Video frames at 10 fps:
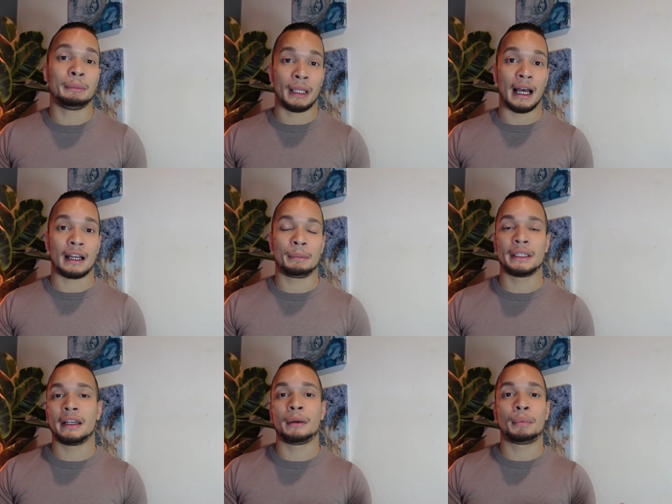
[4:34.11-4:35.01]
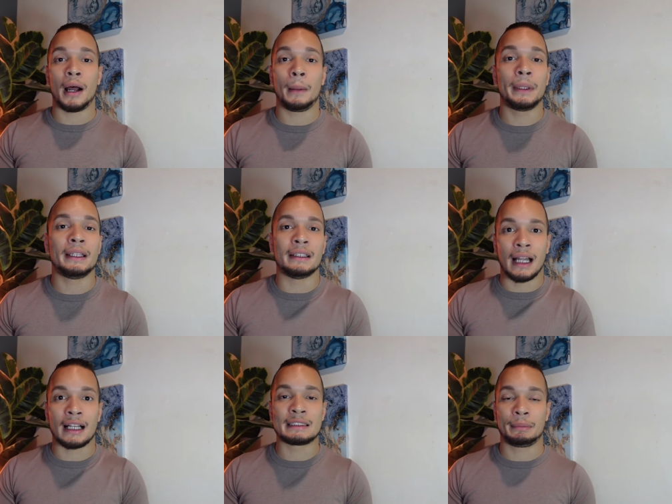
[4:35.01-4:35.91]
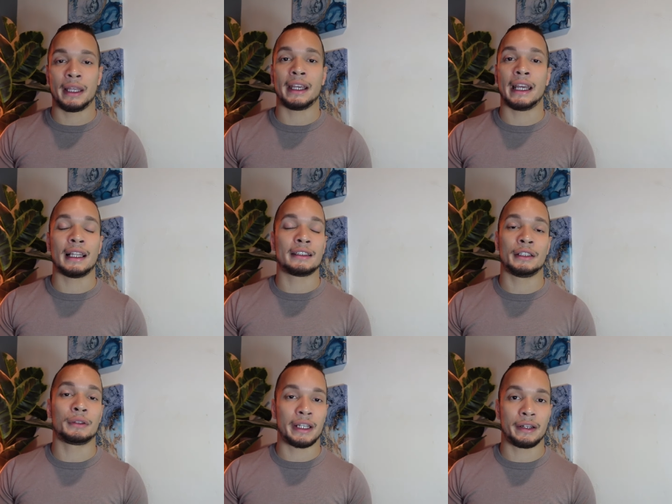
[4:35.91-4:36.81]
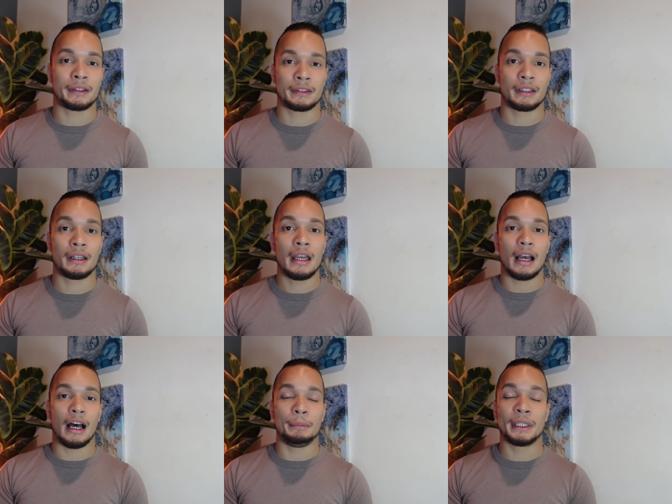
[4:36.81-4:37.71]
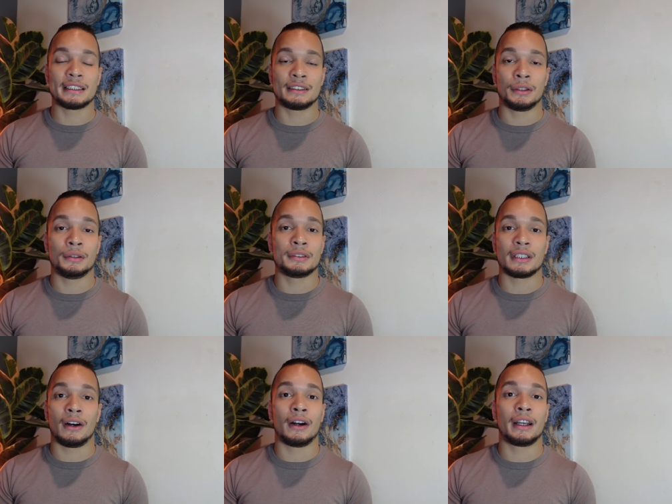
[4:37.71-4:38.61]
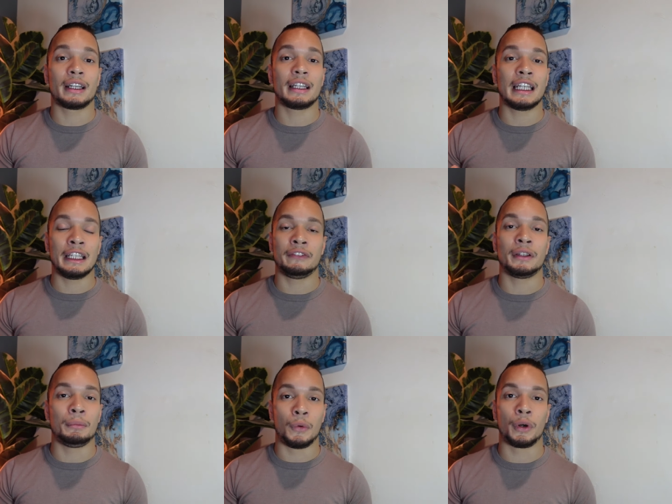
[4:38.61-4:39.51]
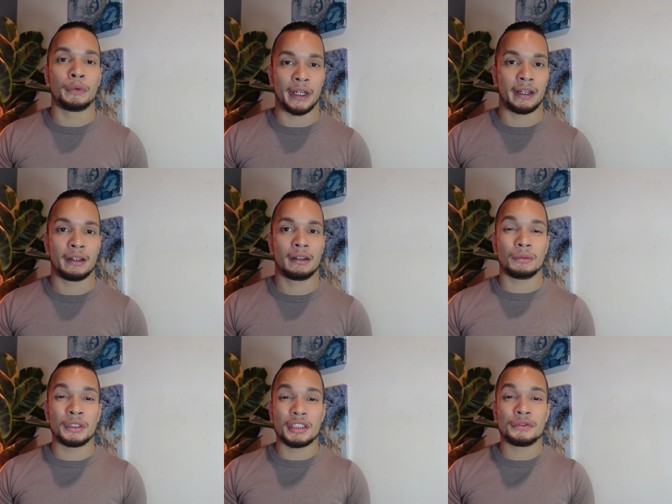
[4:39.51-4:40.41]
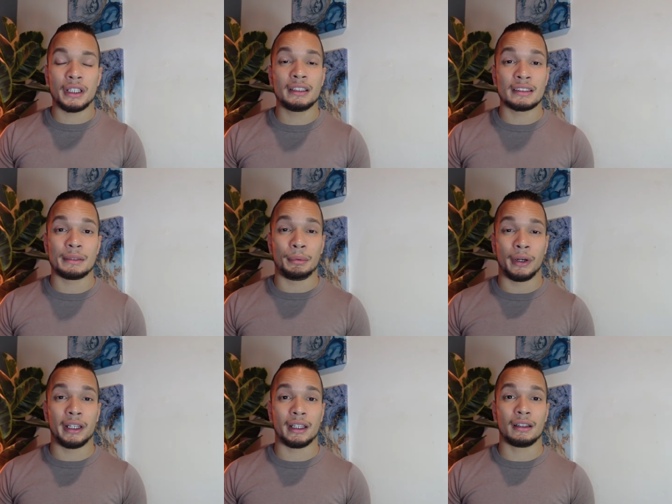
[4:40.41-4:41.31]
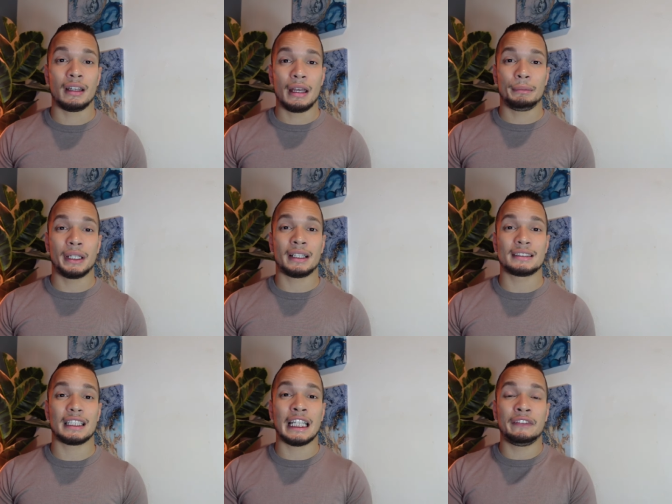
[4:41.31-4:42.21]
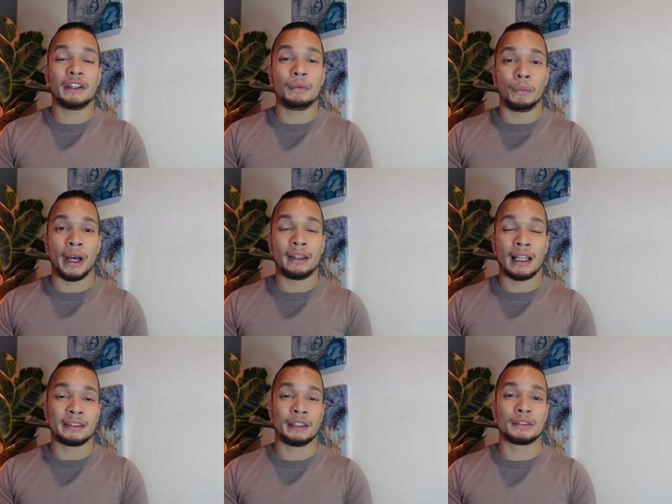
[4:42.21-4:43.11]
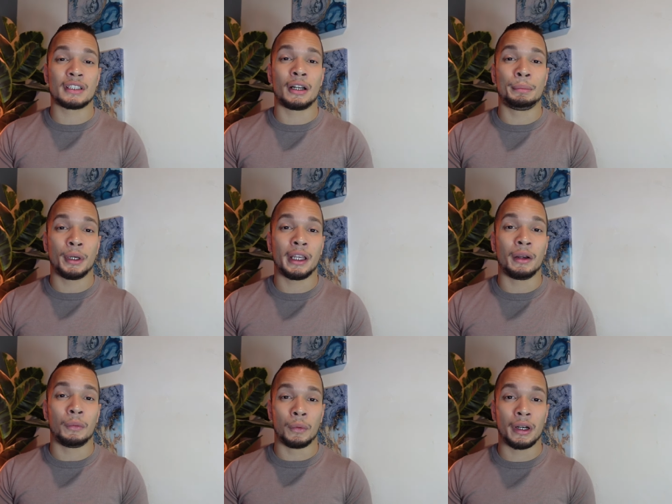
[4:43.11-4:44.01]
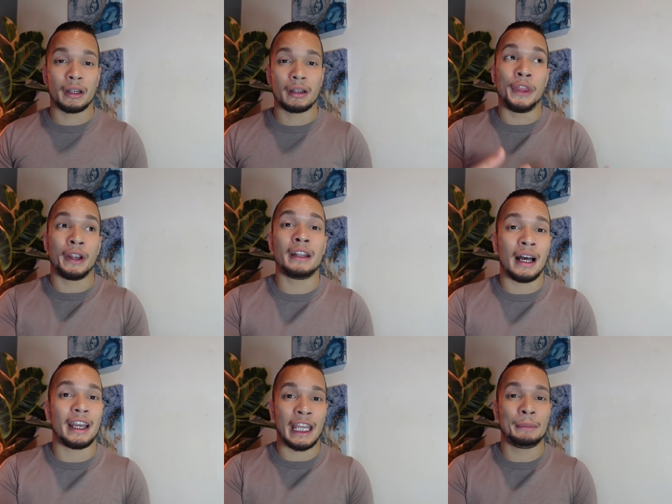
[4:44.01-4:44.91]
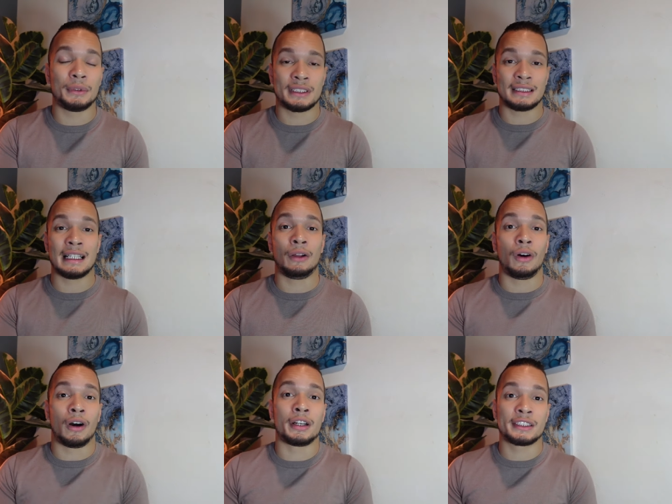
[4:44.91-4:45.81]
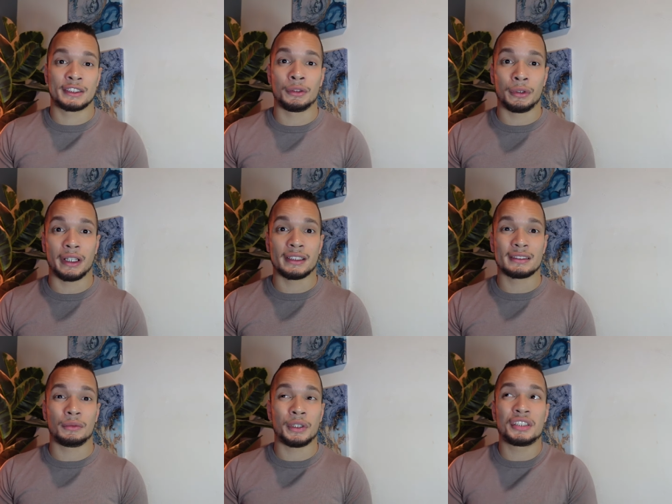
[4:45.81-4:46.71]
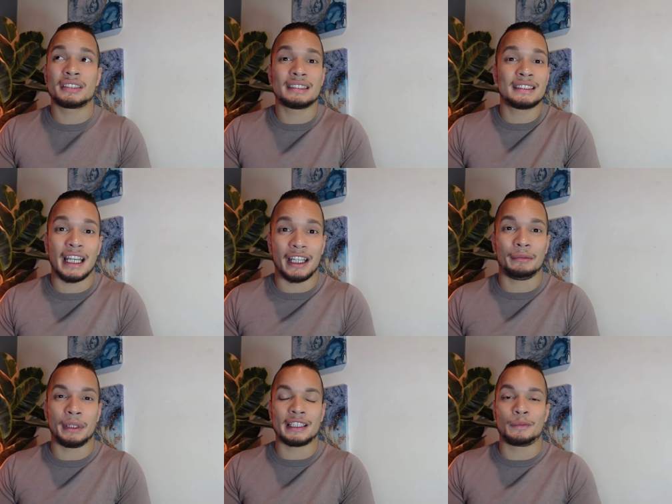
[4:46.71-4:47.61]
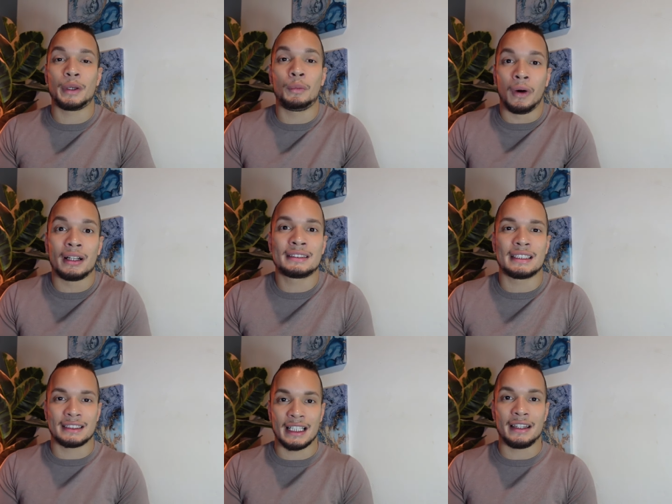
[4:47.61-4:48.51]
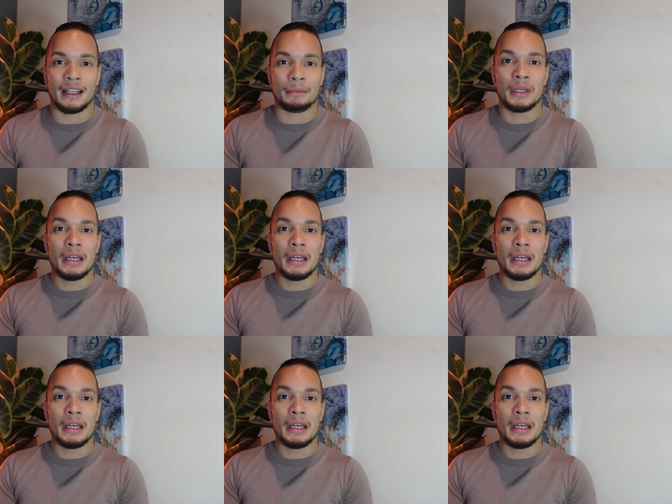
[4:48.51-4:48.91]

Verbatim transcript: black, but they are probably not playing a Latino character uh, because those are even more rare, which is really disappointing because even when Latinos are booking work, they're not able to tell our stories, which is insane because we want to see them.